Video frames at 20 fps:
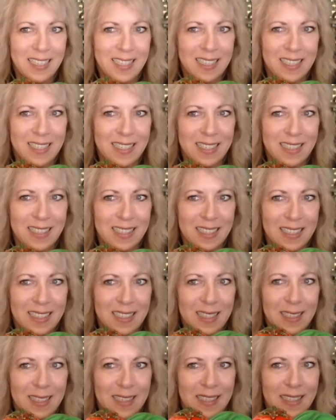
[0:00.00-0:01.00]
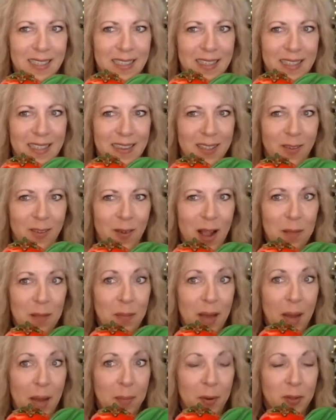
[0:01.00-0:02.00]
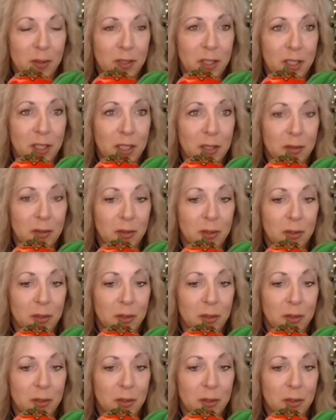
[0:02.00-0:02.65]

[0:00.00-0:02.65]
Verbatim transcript: the red pepper is cute,